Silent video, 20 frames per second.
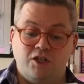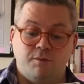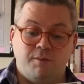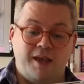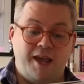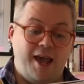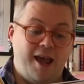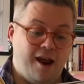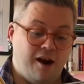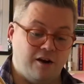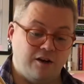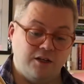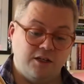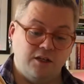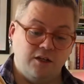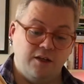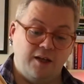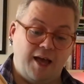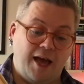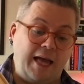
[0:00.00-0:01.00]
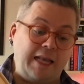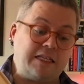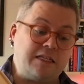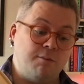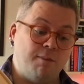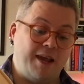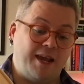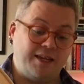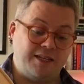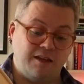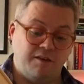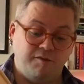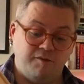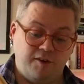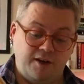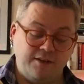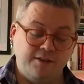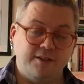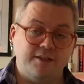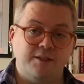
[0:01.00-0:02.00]
to be heard and to make a
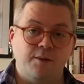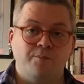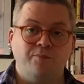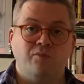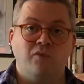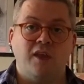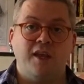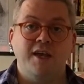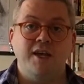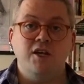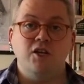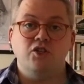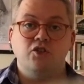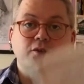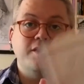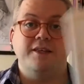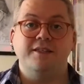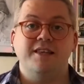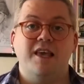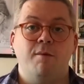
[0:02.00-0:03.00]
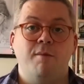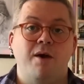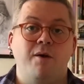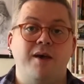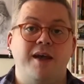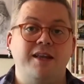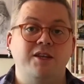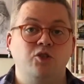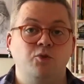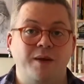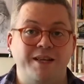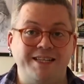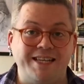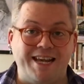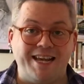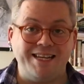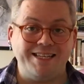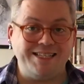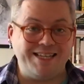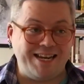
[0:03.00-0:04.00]
difference. So this came out in
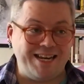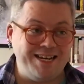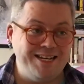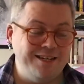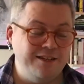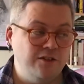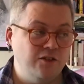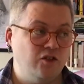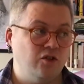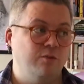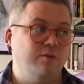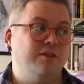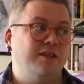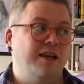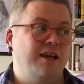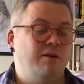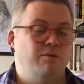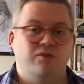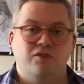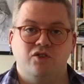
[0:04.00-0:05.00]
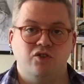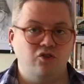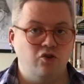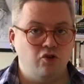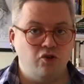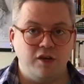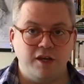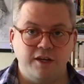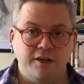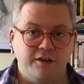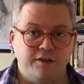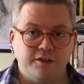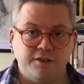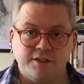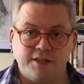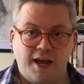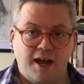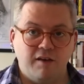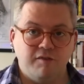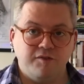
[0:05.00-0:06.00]
2018, so it was 2
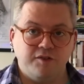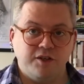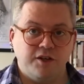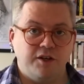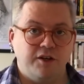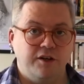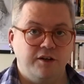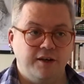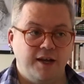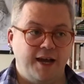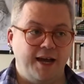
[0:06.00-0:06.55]
years after